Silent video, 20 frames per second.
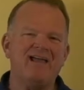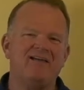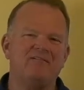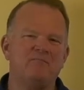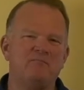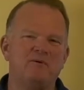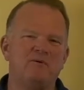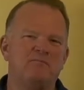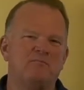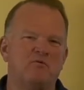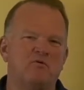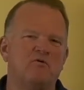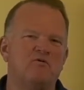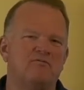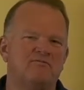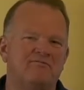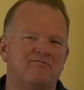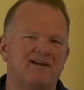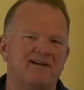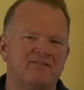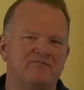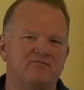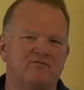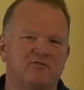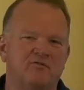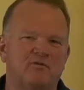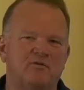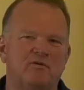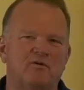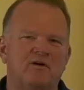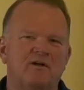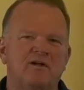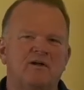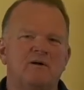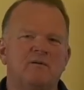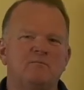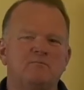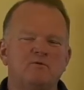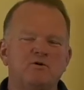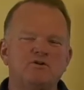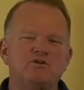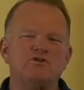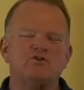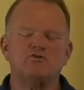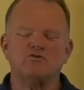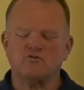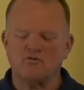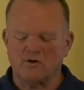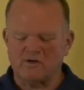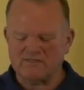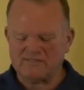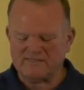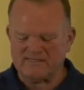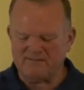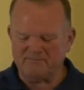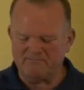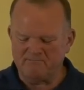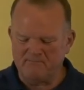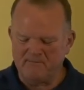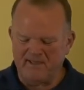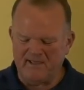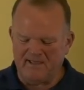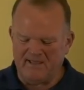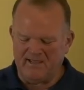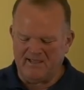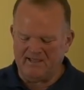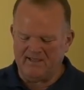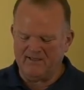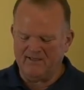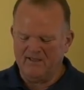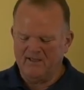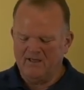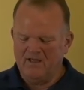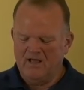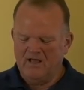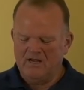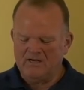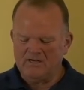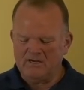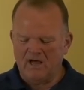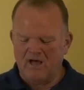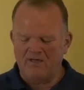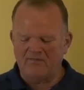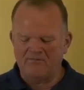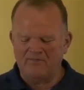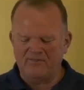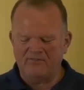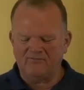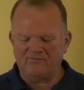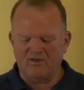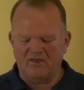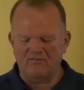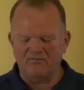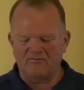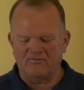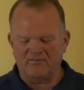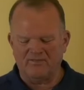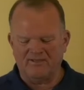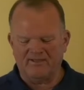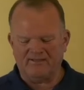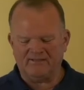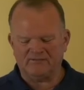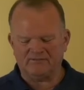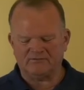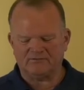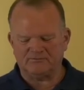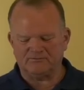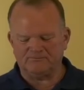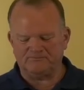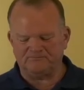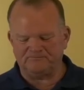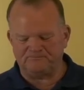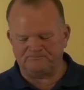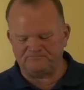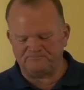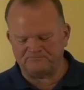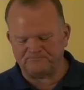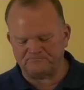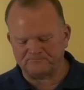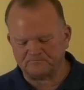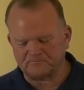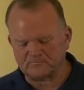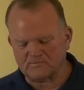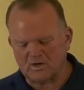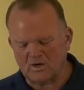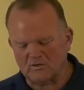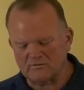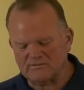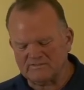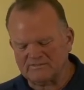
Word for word: have been proved faithful. Put your trust in me, not these other things. Because